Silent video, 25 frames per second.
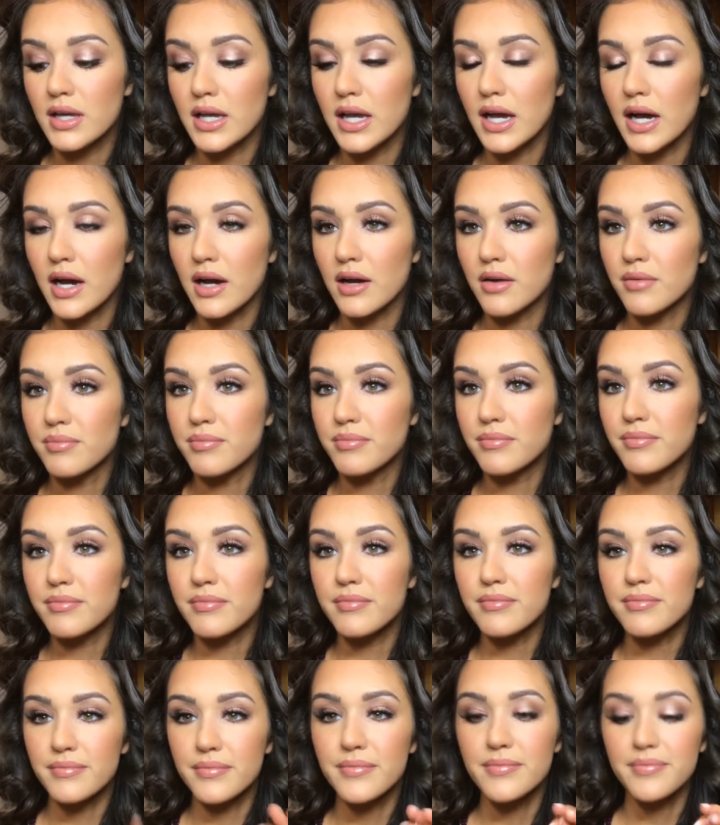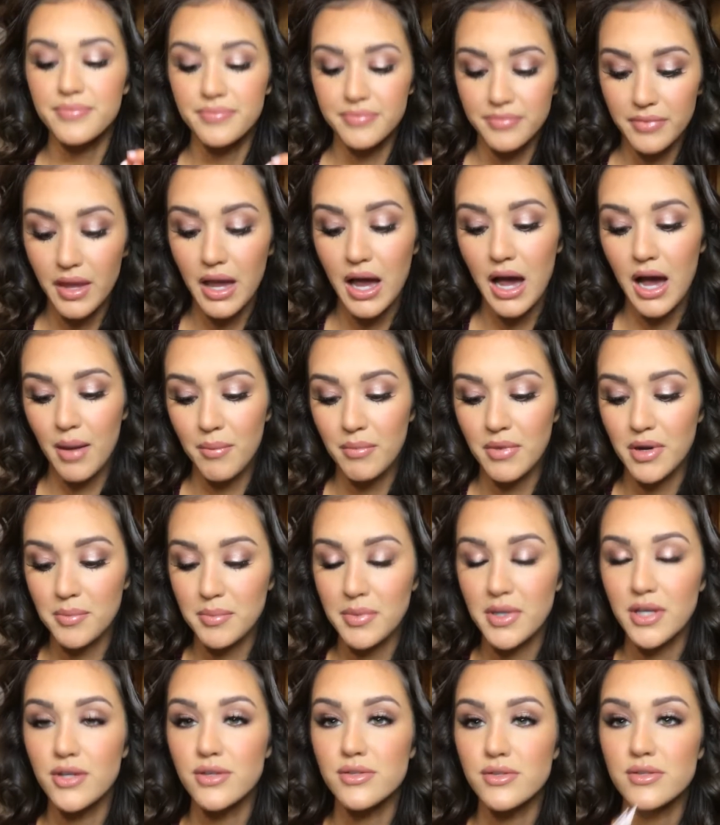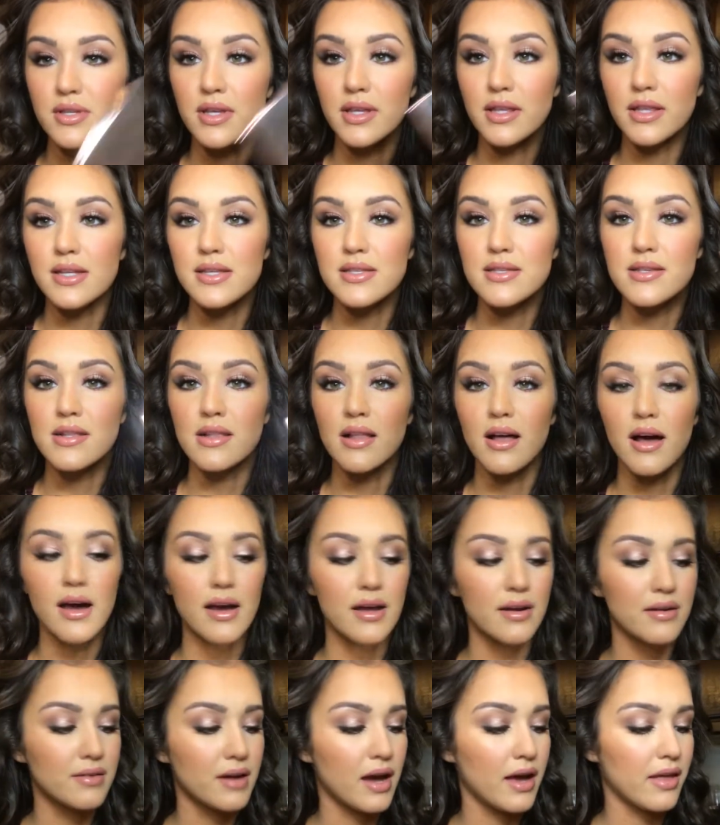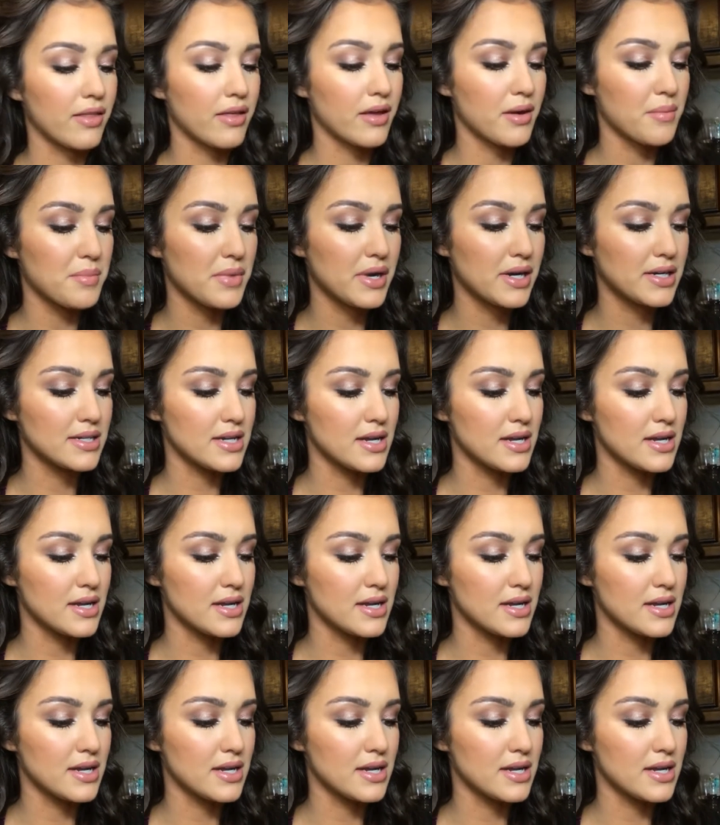Yeah, I'm gonna be using this a lot. I think I'm gonna